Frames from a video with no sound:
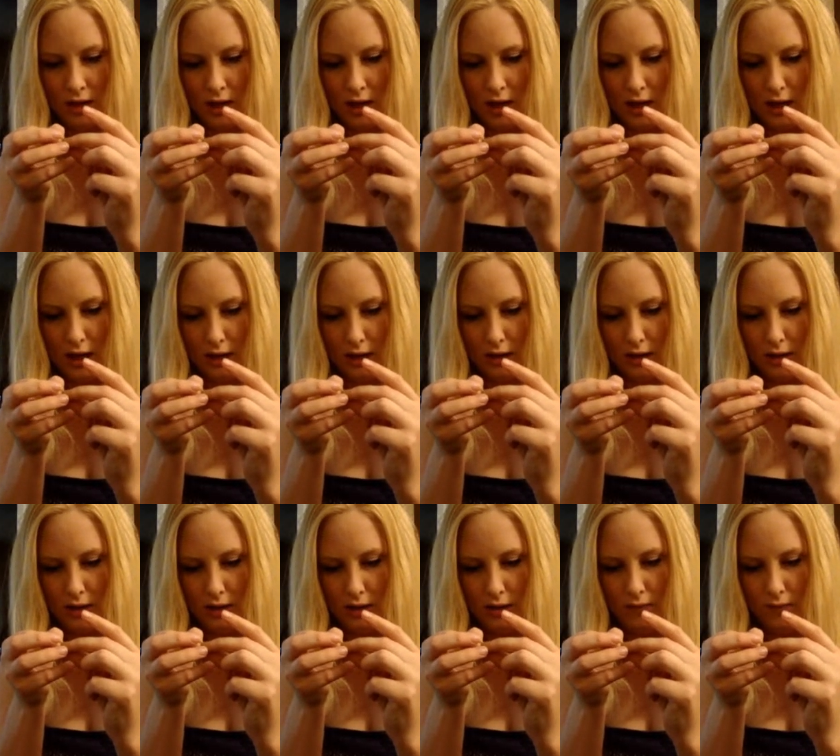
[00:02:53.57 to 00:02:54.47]
and
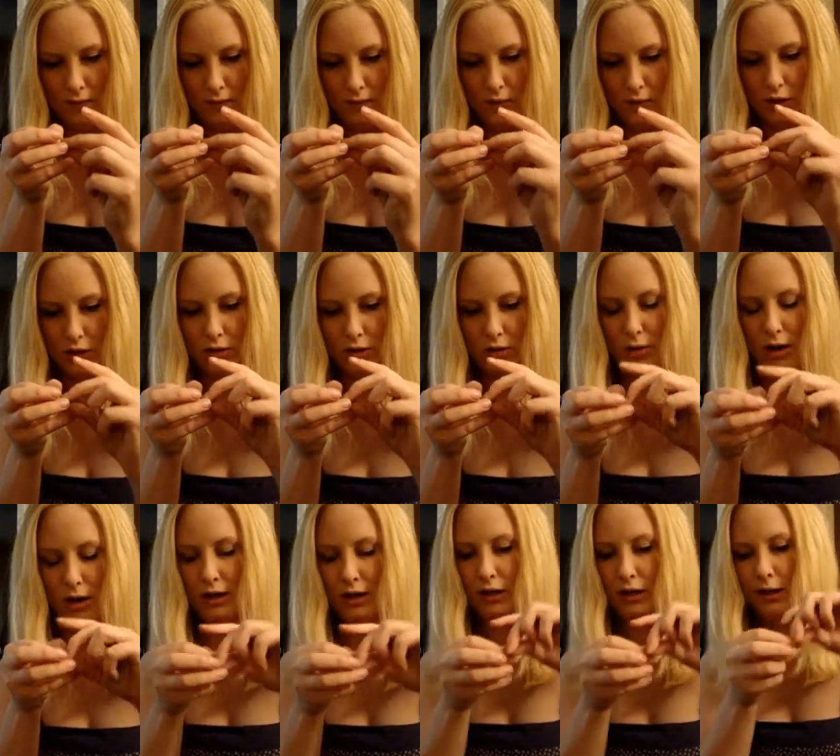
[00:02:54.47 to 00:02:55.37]
just
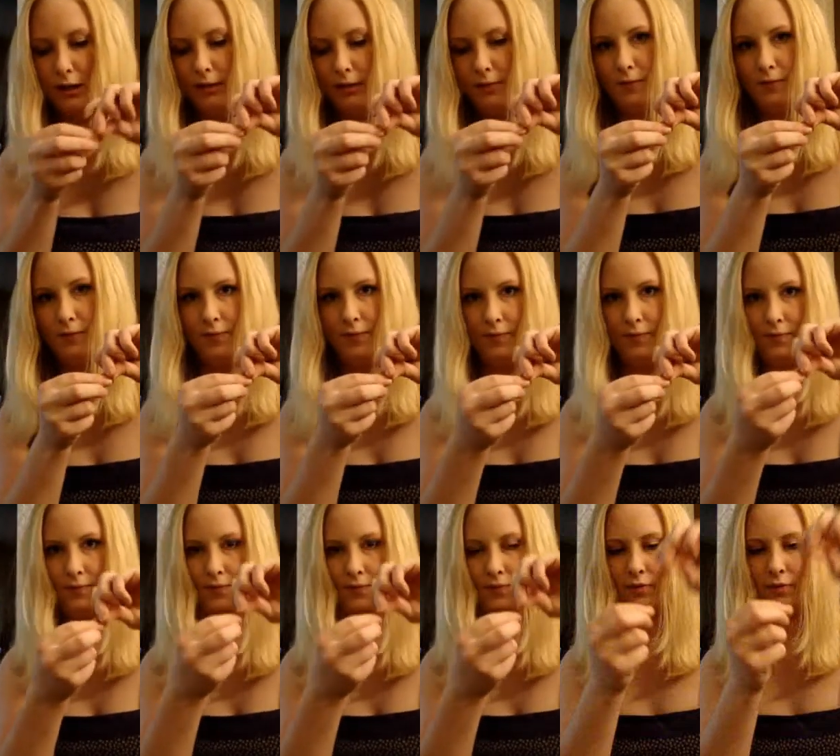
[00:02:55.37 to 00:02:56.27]
thread it on
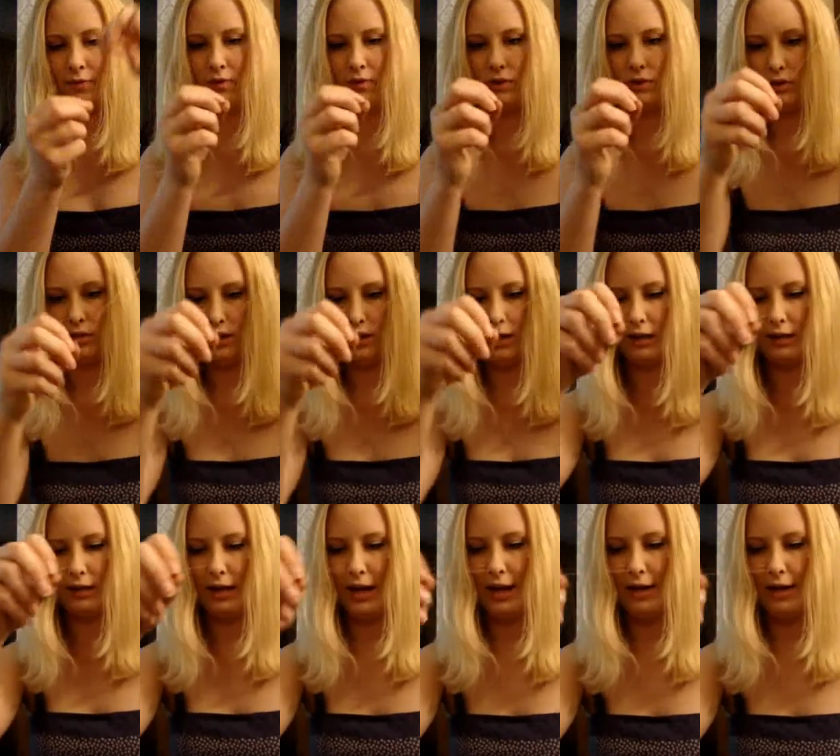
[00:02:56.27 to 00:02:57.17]
like
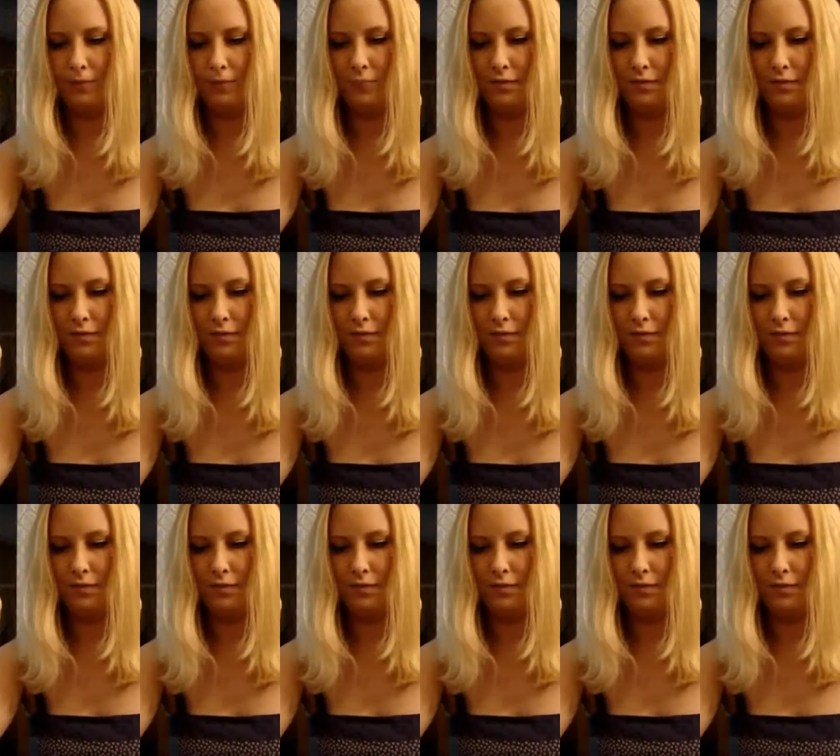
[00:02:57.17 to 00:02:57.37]
that,